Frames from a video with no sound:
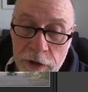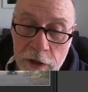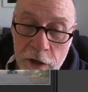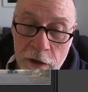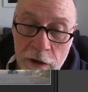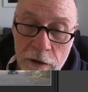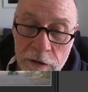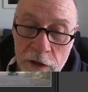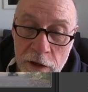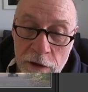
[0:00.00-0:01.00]

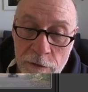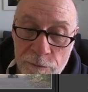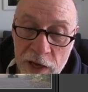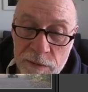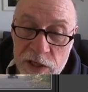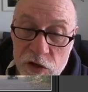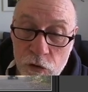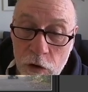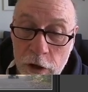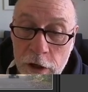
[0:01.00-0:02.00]
the baby
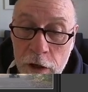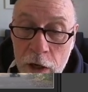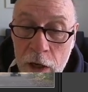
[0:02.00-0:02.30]
stroller,